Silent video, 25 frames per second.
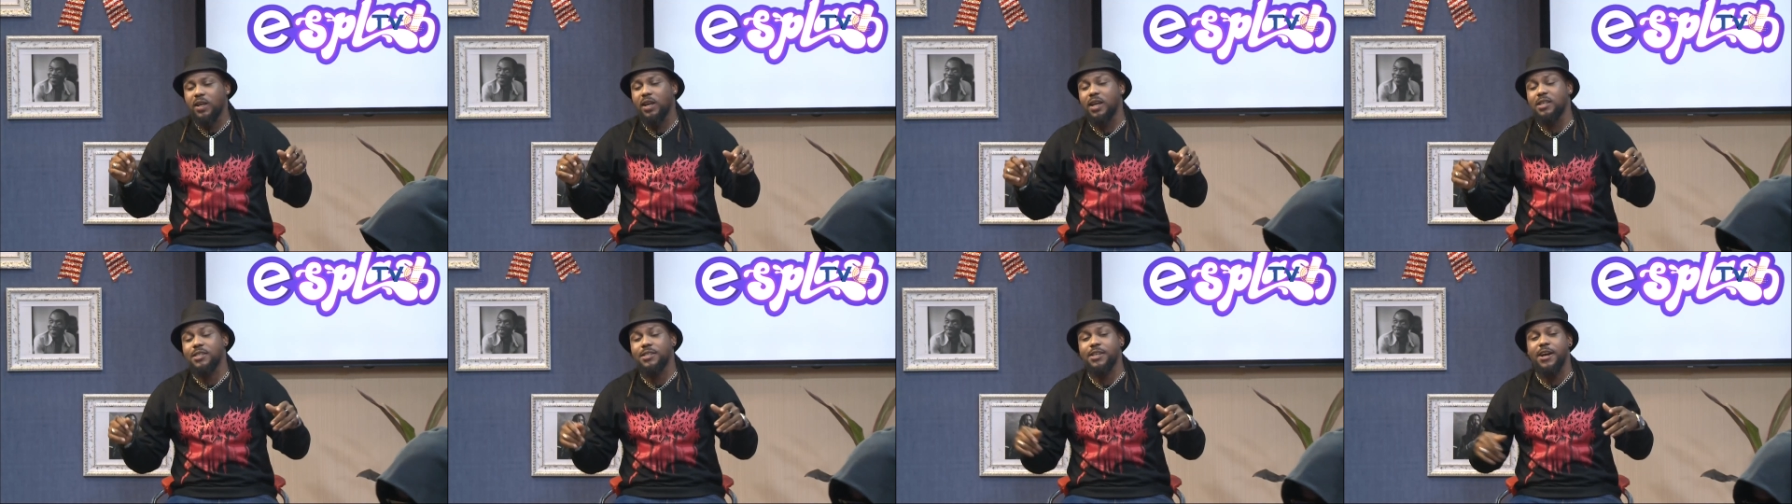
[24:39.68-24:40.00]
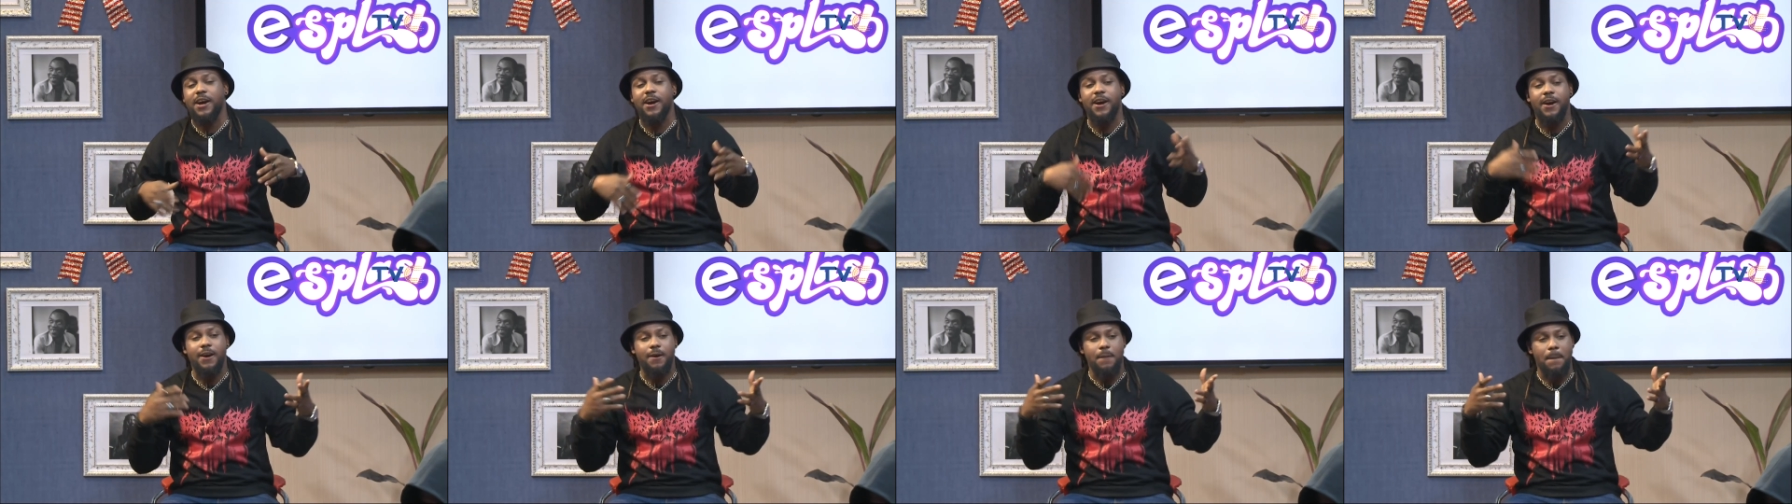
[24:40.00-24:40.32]
Yes, sir.
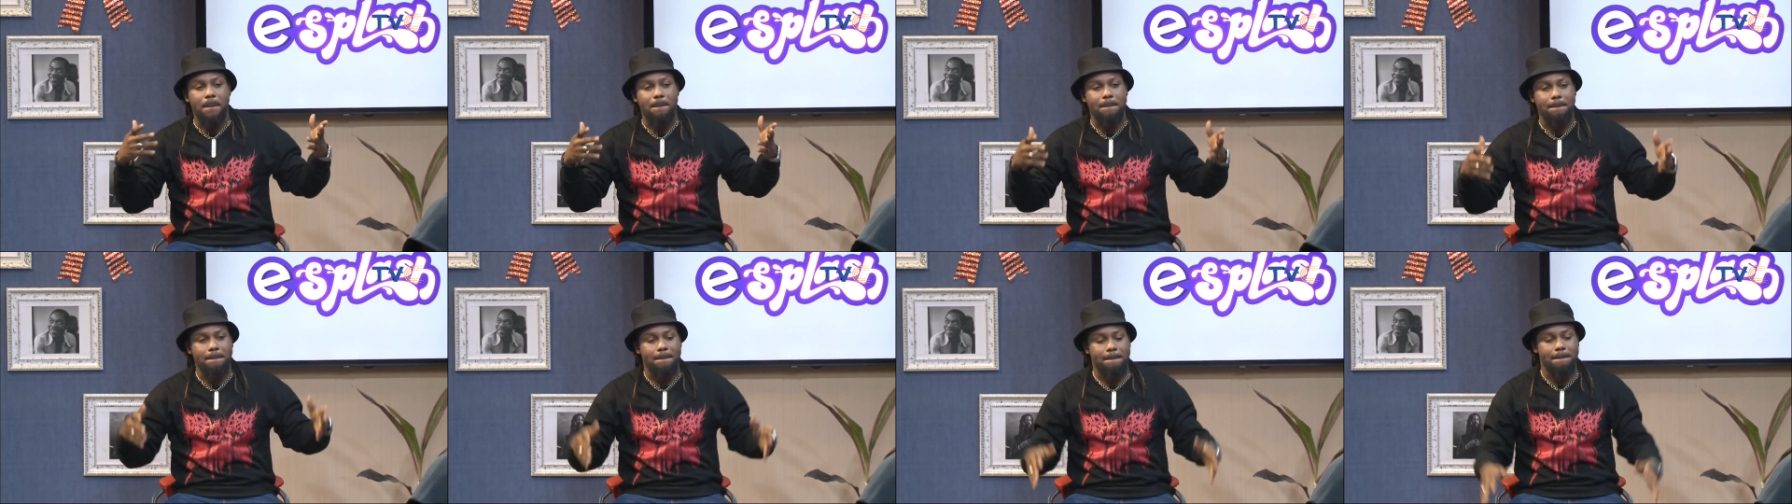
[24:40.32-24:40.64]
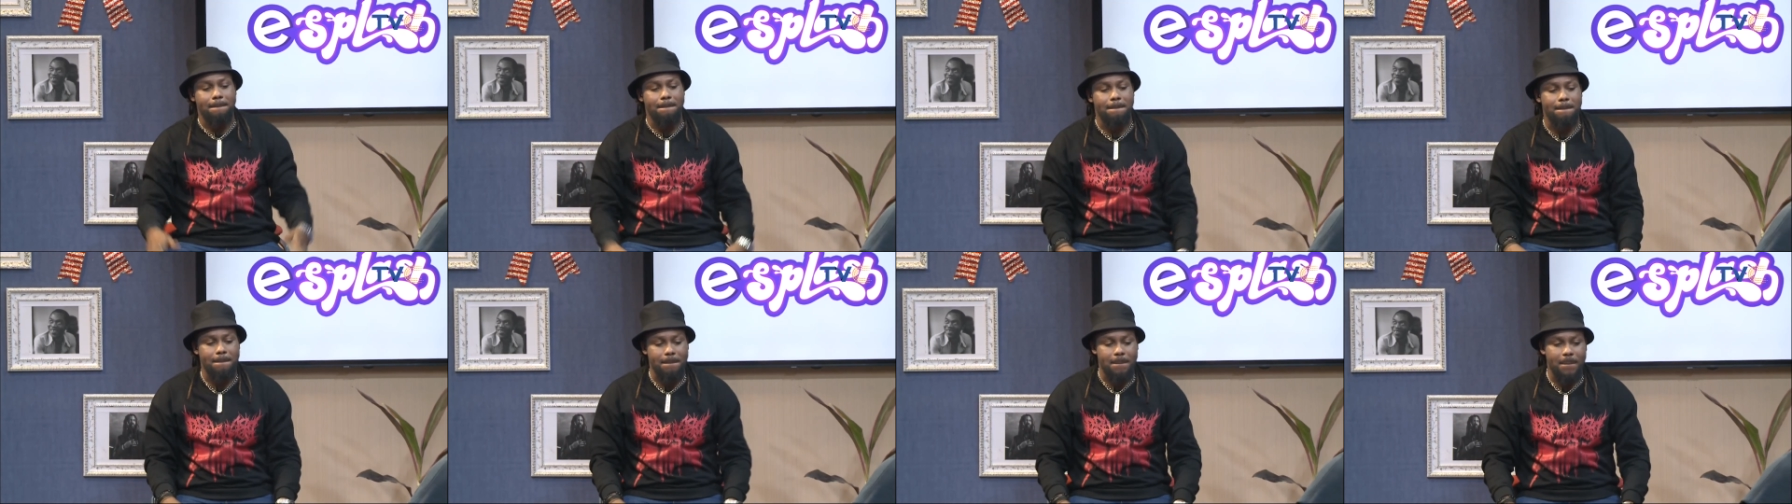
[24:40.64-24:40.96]
Thank you so much
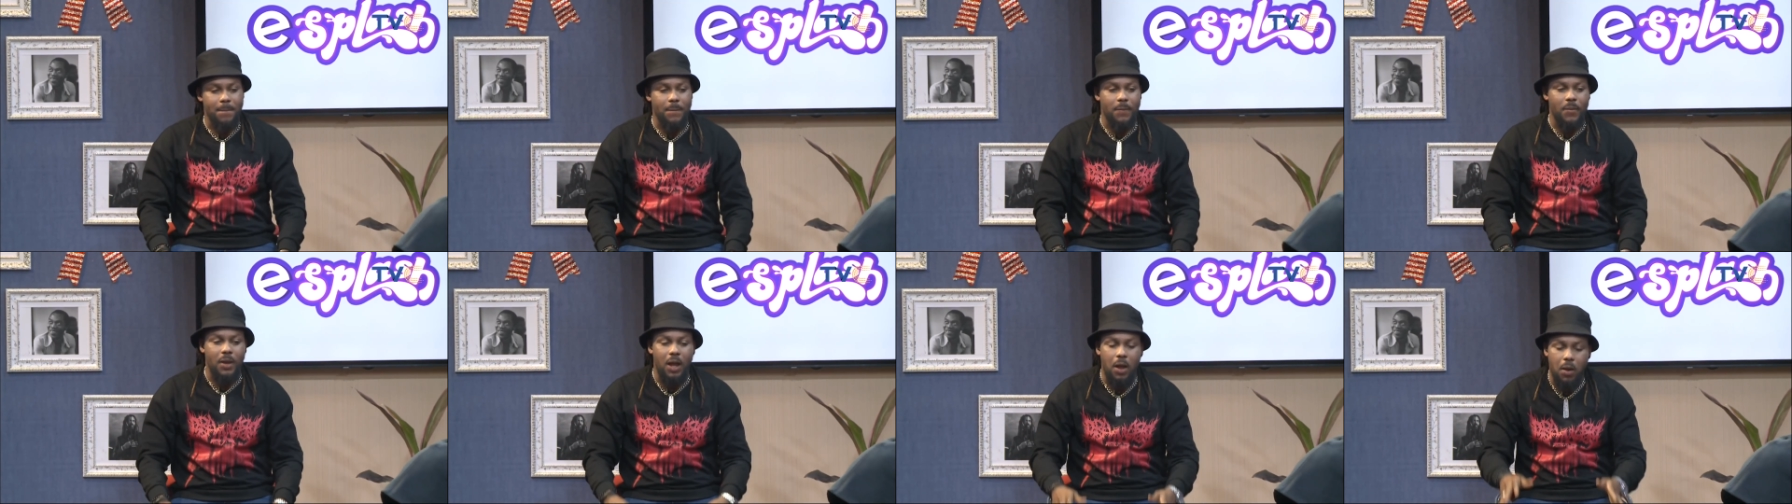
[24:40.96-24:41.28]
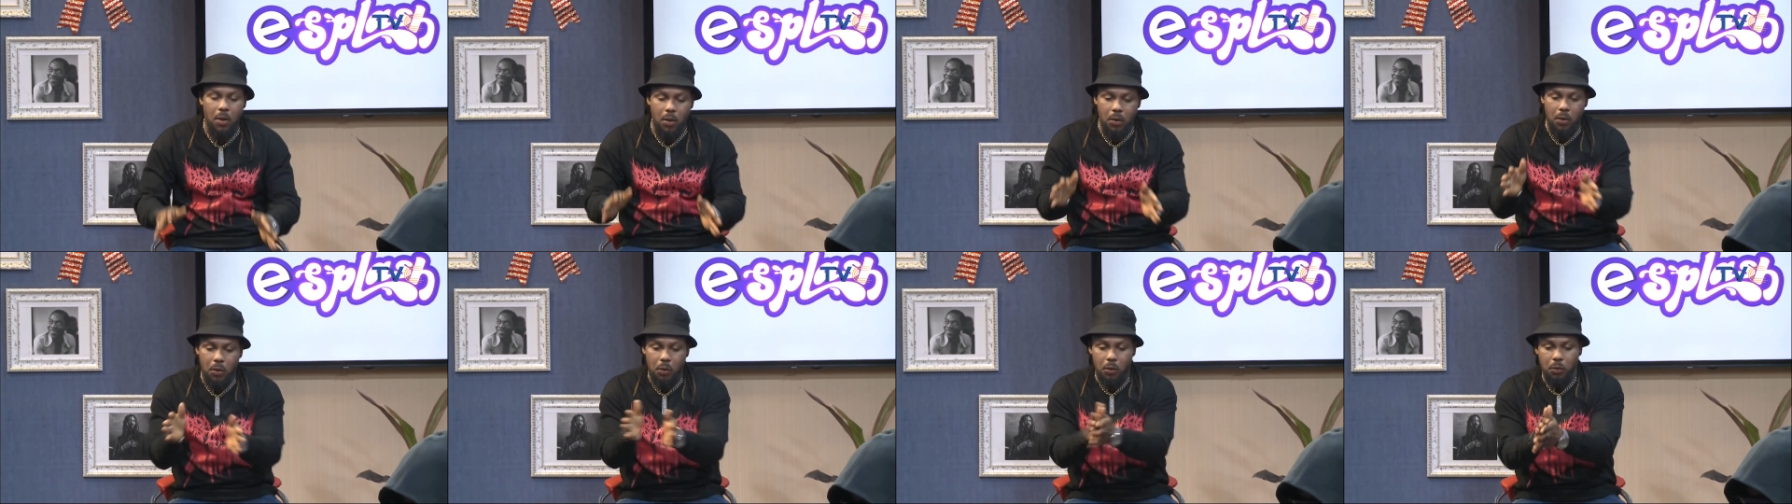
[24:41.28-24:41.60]
for tuning in. We
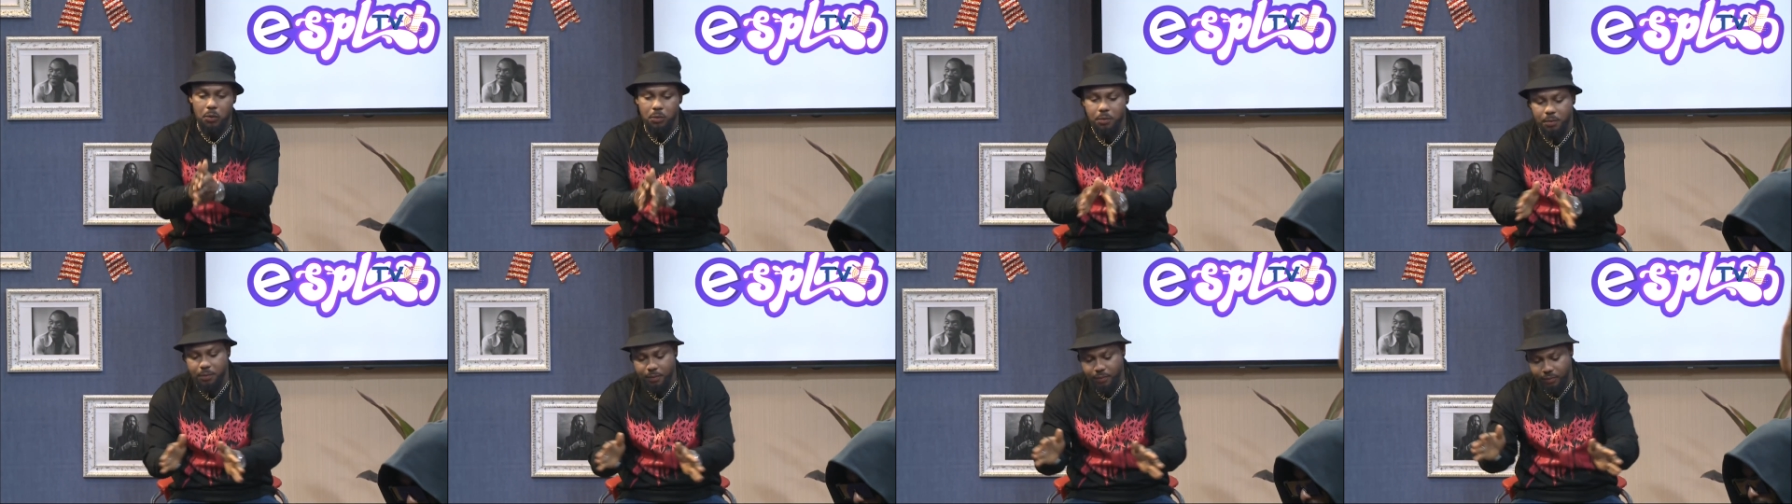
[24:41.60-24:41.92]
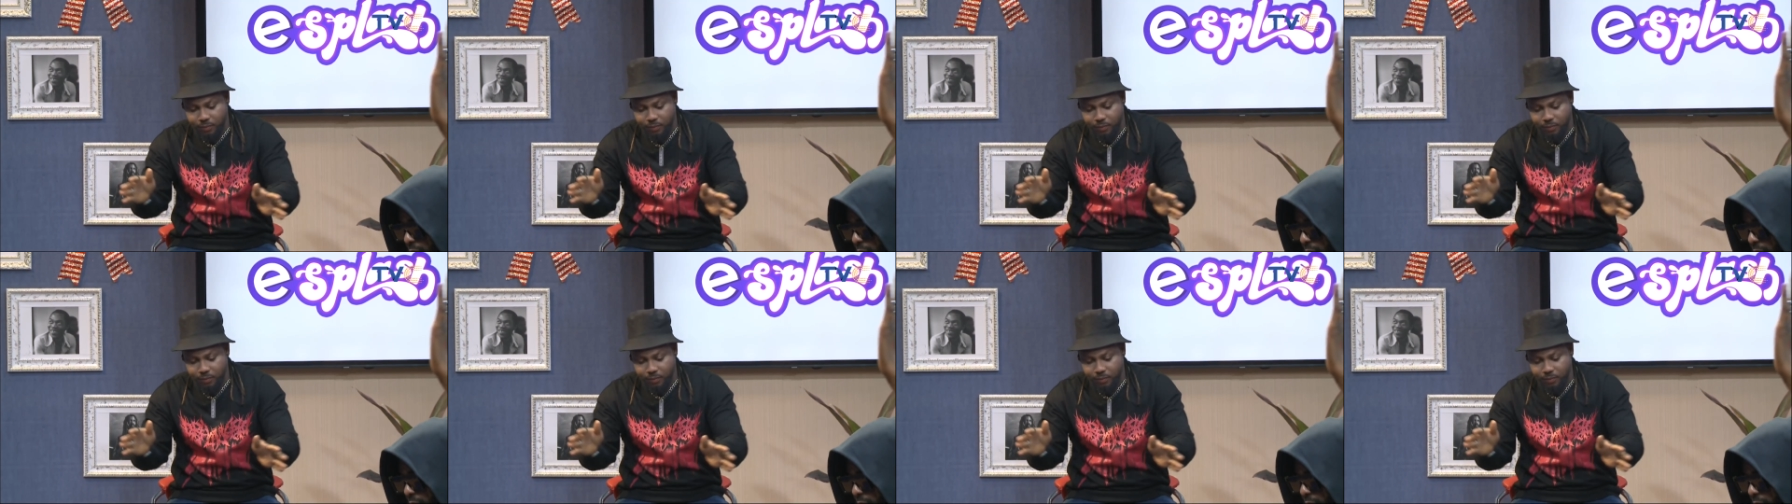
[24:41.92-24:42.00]
will see you guys